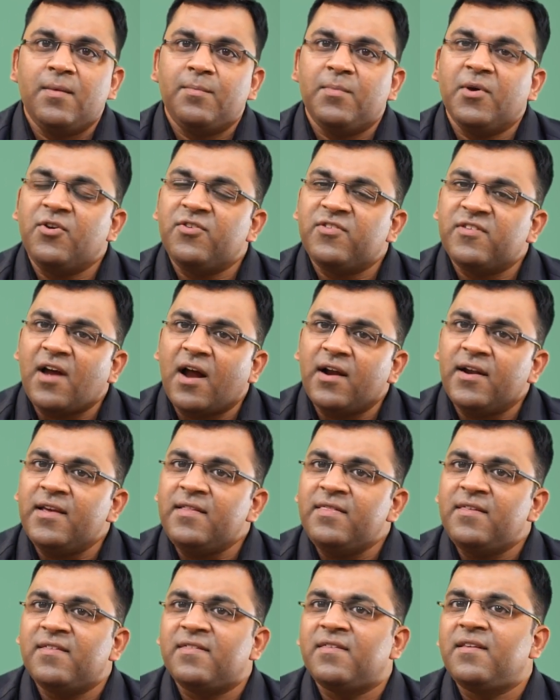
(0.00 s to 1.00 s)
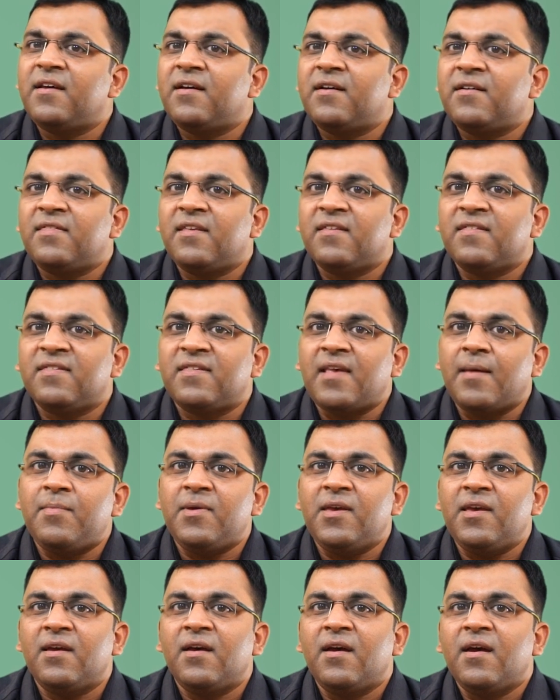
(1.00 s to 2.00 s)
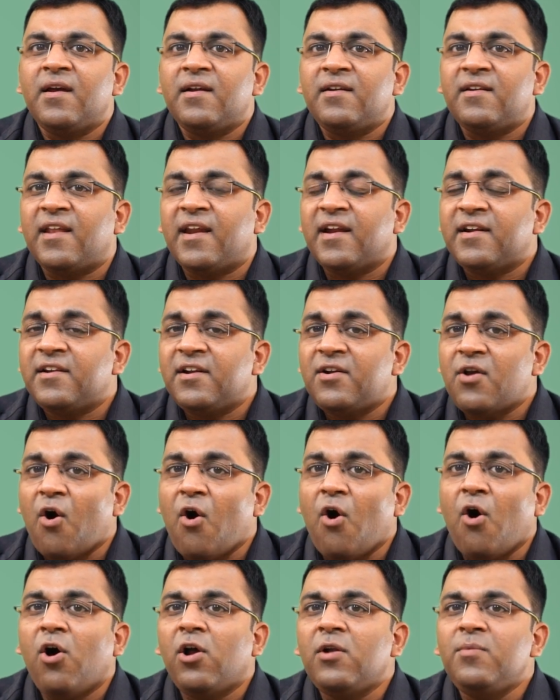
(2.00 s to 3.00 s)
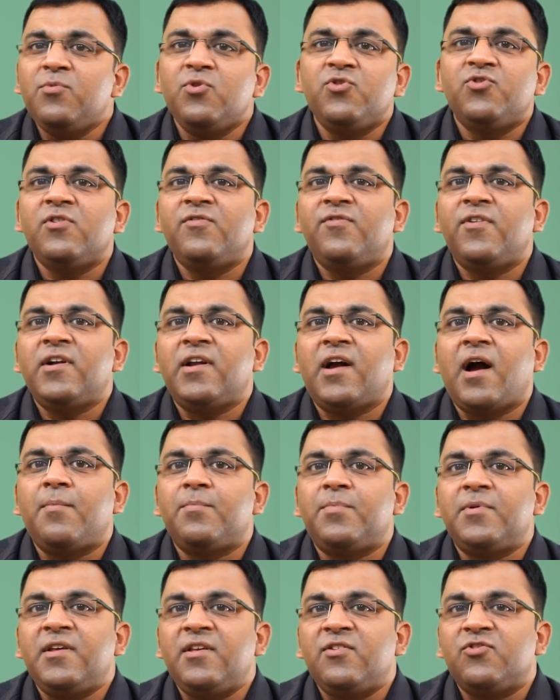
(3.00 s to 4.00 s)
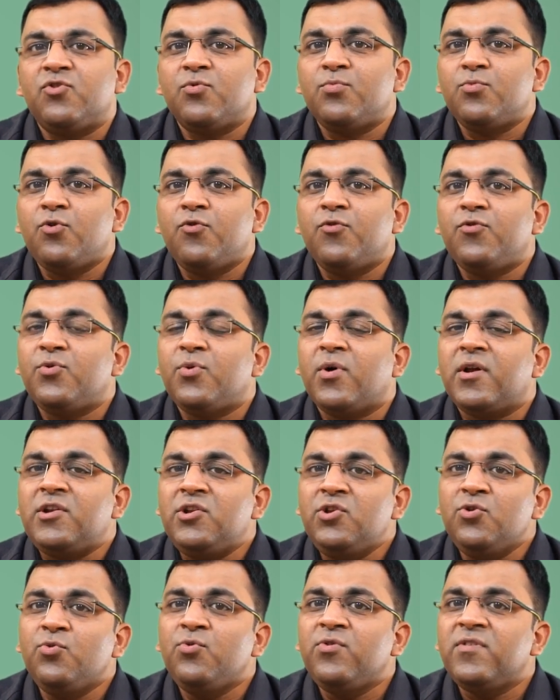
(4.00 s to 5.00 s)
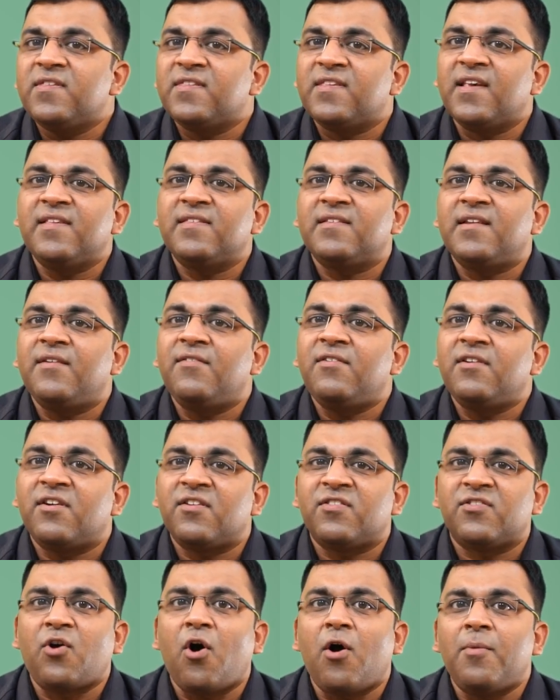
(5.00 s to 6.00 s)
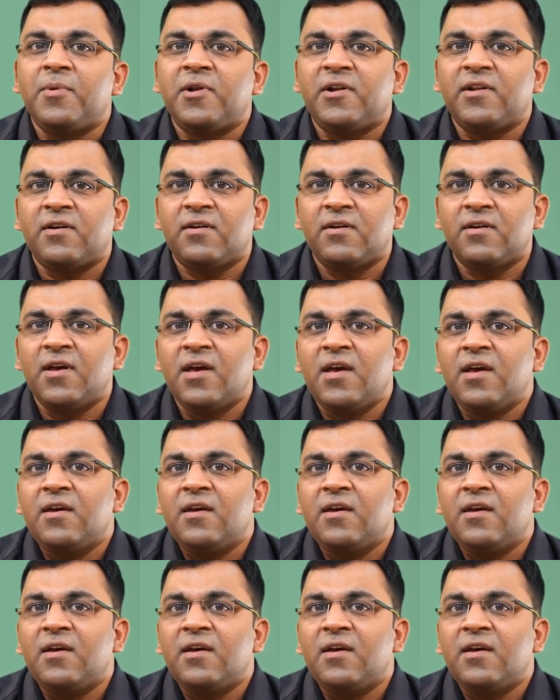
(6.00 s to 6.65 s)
Because starting this year, the SEBI directed all mutual fund companies to move to a new 6-level riskometer,